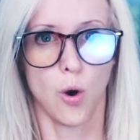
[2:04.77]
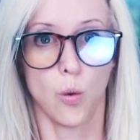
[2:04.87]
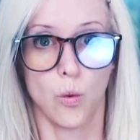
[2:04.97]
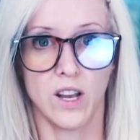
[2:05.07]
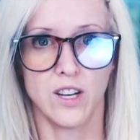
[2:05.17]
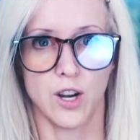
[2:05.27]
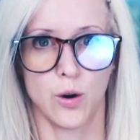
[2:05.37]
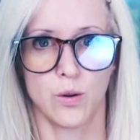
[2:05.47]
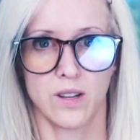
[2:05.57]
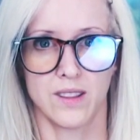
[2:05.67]
One
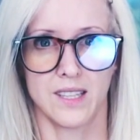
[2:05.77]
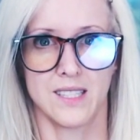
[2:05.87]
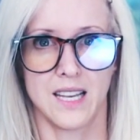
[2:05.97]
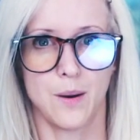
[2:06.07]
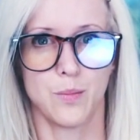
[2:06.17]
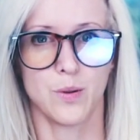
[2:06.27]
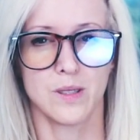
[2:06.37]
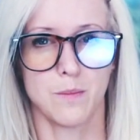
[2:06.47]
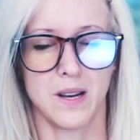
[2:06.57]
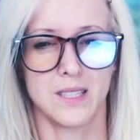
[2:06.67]
note, the samples
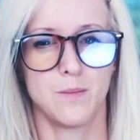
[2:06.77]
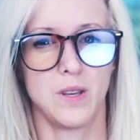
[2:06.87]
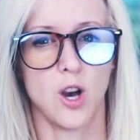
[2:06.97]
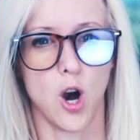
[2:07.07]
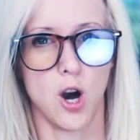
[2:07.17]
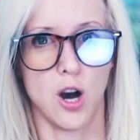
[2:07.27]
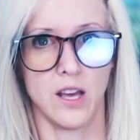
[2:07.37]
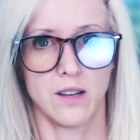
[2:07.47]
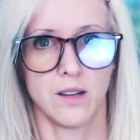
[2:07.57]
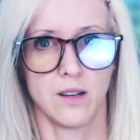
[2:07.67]
must be
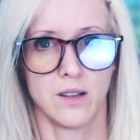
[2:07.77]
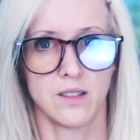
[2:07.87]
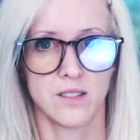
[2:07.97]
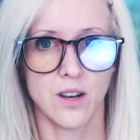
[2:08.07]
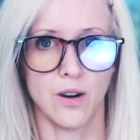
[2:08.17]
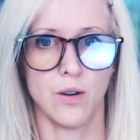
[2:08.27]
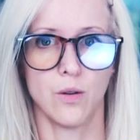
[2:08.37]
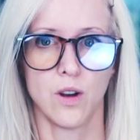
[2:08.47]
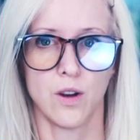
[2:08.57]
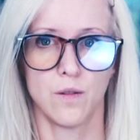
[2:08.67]
odd. So,
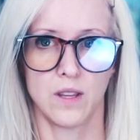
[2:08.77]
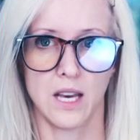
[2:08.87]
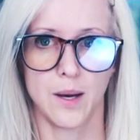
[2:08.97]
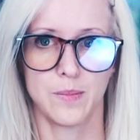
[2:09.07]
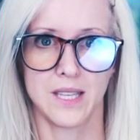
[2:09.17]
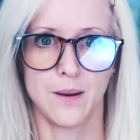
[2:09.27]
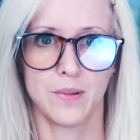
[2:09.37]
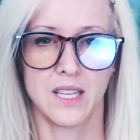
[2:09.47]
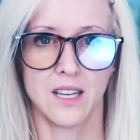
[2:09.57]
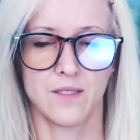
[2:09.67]
for the
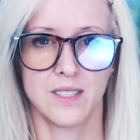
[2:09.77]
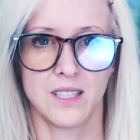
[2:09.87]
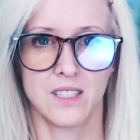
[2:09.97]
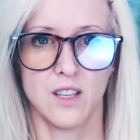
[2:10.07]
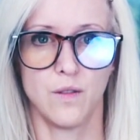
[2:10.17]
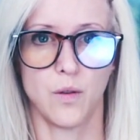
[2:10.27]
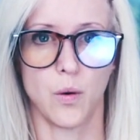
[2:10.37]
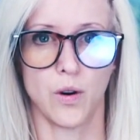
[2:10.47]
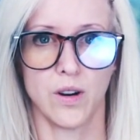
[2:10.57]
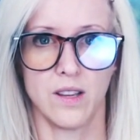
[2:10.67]
upsampling of
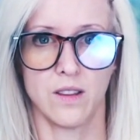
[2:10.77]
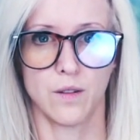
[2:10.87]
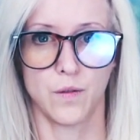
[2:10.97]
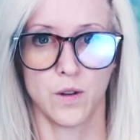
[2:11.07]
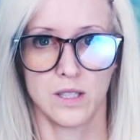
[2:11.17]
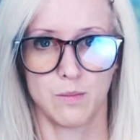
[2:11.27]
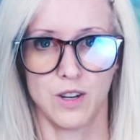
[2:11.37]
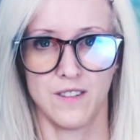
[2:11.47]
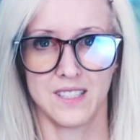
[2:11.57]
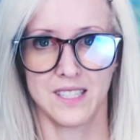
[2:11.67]
64 in the first
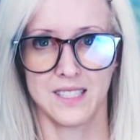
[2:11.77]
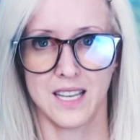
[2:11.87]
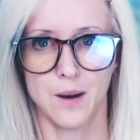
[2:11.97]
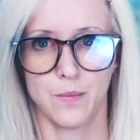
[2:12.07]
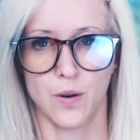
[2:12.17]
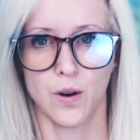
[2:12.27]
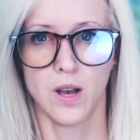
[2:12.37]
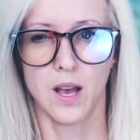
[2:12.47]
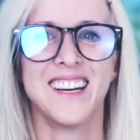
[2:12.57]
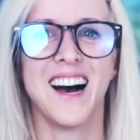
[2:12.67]
previous example,
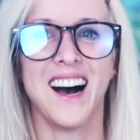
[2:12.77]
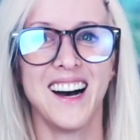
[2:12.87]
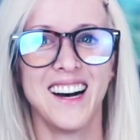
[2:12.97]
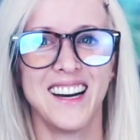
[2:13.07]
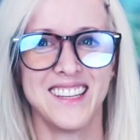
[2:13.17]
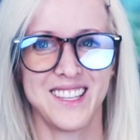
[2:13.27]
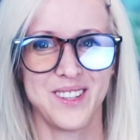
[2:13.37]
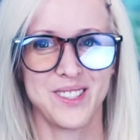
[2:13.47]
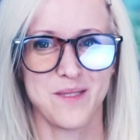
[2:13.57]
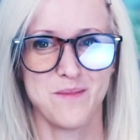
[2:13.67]
I'd
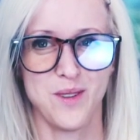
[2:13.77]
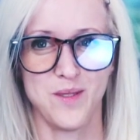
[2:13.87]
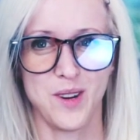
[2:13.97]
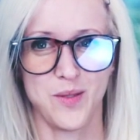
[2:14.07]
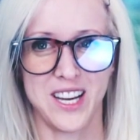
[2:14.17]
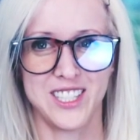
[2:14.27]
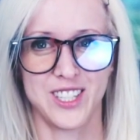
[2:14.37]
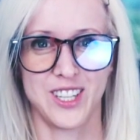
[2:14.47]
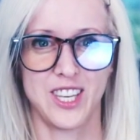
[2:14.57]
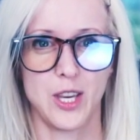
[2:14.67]
use a movie
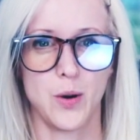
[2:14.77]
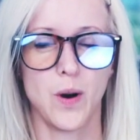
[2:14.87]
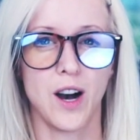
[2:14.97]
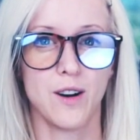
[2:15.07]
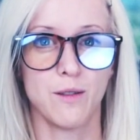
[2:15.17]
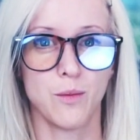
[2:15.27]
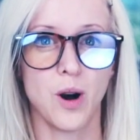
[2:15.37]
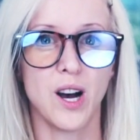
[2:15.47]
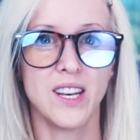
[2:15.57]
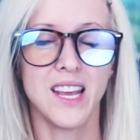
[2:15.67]
render queue of
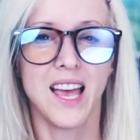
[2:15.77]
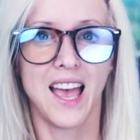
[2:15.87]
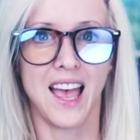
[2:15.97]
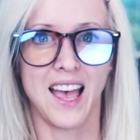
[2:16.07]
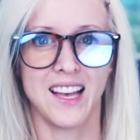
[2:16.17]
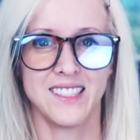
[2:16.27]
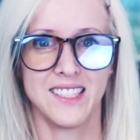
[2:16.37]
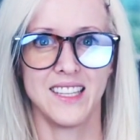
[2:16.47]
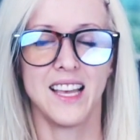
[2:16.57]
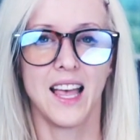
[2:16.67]
1
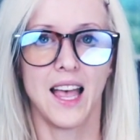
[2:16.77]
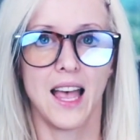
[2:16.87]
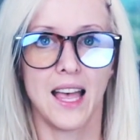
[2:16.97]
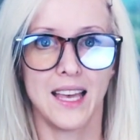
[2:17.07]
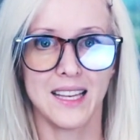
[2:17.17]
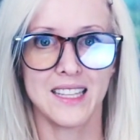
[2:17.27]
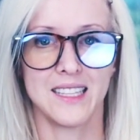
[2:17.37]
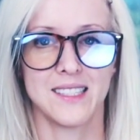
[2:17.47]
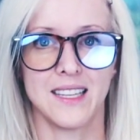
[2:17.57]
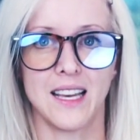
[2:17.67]

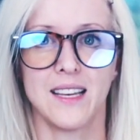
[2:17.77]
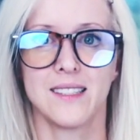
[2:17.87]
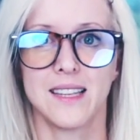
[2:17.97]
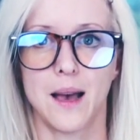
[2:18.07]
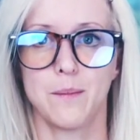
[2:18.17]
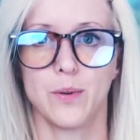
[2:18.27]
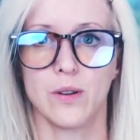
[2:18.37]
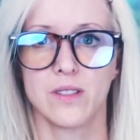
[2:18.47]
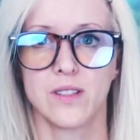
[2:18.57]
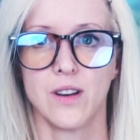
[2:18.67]
anti-aliasing
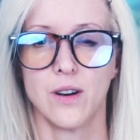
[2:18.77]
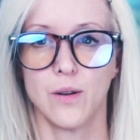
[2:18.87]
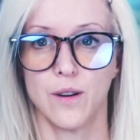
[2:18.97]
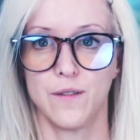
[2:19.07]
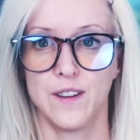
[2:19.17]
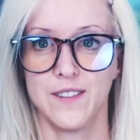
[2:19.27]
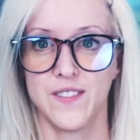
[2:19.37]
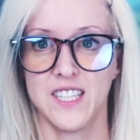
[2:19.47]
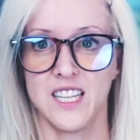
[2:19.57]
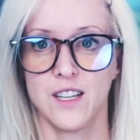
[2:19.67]
samples, or
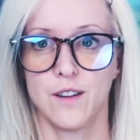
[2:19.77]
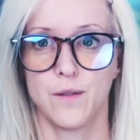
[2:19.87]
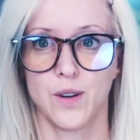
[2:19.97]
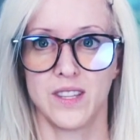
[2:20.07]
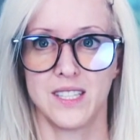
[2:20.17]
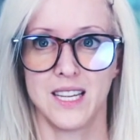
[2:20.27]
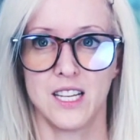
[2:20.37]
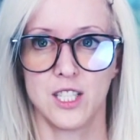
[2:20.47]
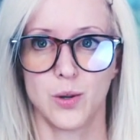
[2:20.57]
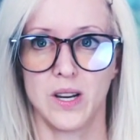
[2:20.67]
15 for the
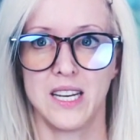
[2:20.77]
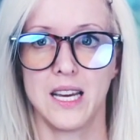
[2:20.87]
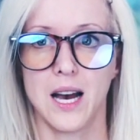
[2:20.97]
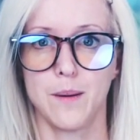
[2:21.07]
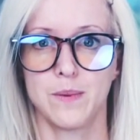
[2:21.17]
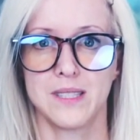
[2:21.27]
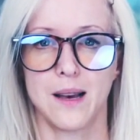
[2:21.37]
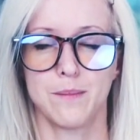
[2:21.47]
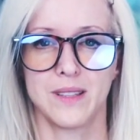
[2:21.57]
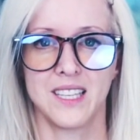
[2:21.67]
1020
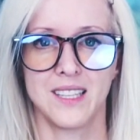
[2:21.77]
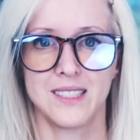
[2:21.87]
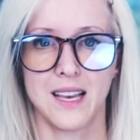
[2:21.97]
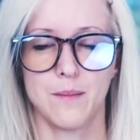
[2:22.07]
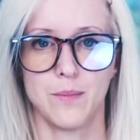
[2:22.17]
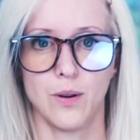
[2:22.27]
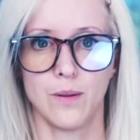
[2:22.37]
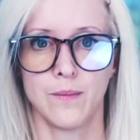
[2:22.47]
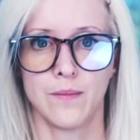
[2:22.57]
upsampling example.